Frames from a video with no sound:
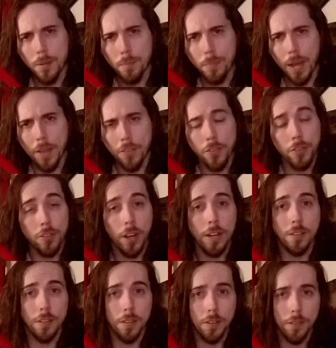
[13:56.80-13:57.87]
Path of the
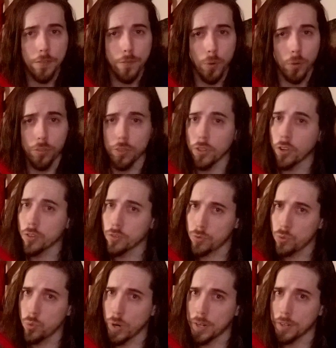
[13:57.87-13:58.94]
Titan, focusing on
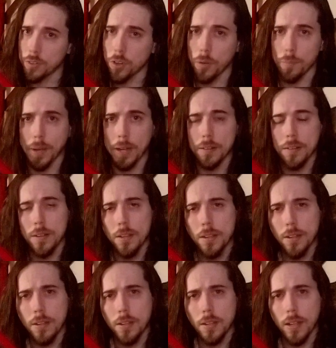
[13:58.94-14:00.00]
two-handed combat.
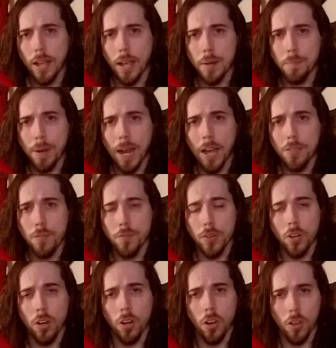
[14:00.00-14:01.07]
And Path of the
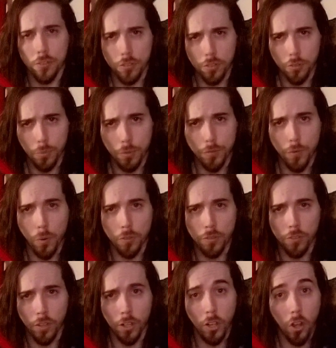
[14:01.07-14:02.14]
Colossus, which
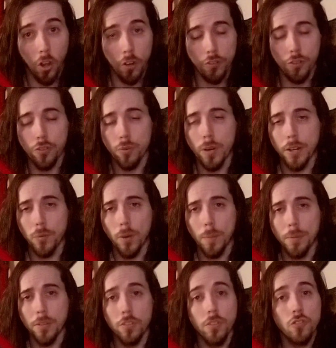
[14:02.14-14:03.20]
focuses on larger two-handed
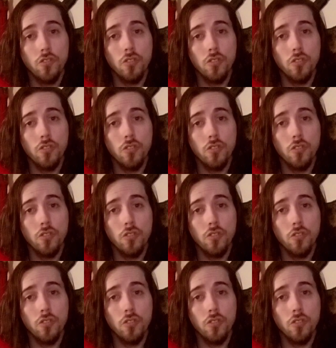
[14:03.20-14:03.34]
weapons and